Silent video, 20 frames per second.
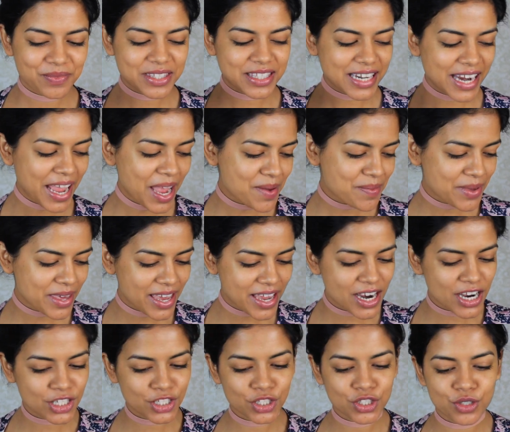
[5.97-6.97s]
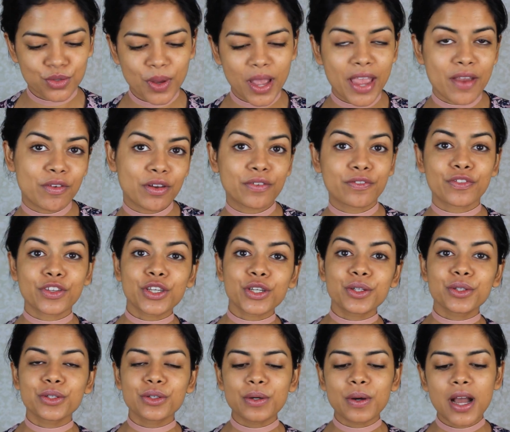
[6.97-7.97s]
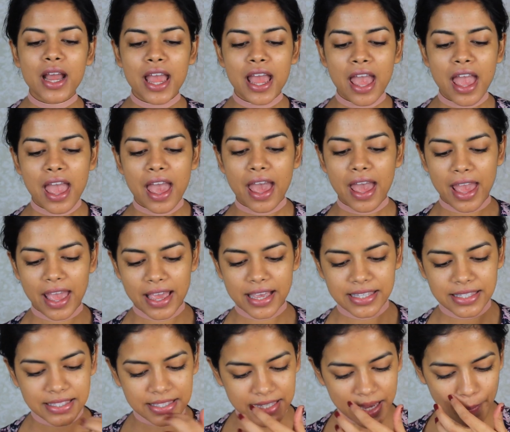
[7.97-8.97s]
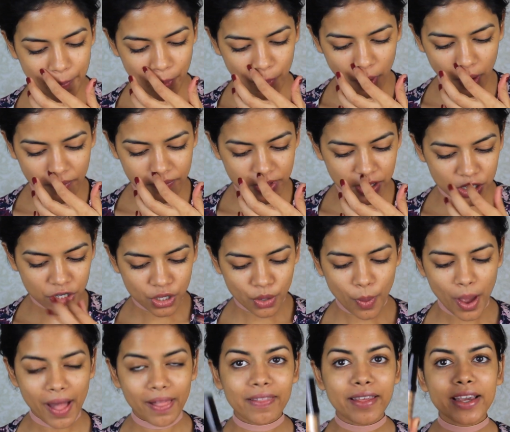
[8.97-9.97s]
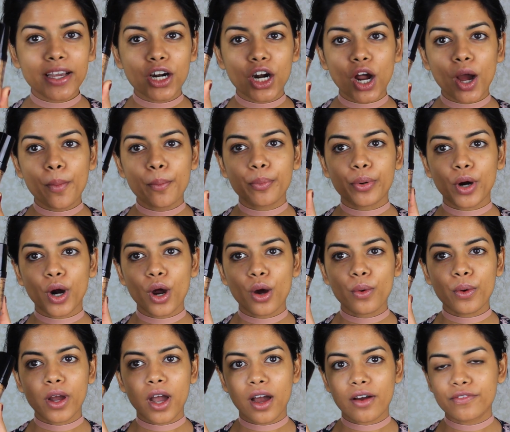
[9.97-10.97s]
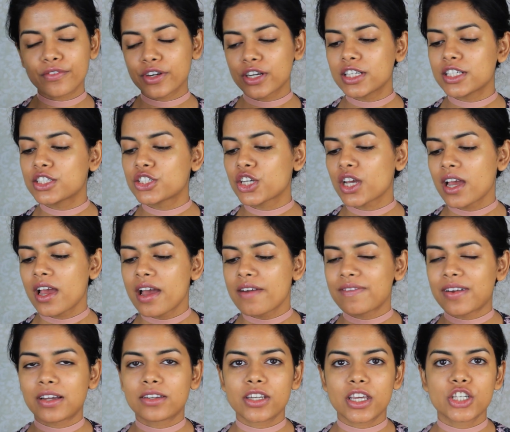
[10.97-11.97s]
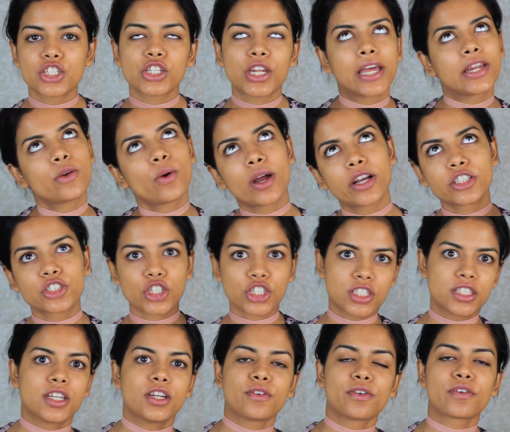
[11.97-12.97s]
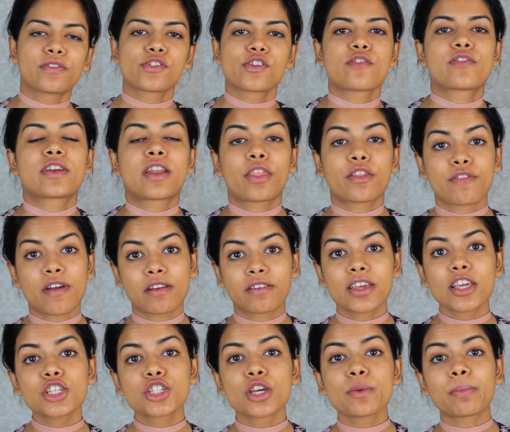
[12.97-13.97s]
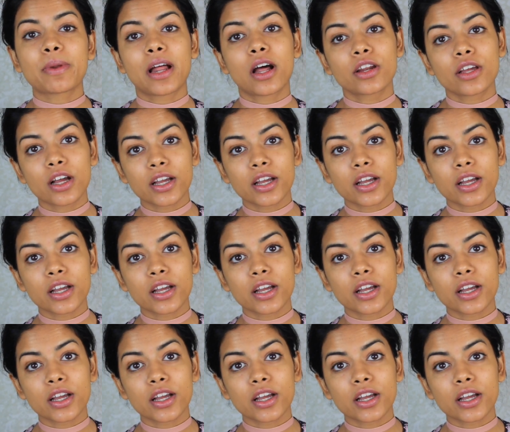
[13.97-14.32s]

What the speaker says: Today I'm here to do a review and demo of the new LA Girl Pro Coverage foundation. I know I just did a review of another foundation, but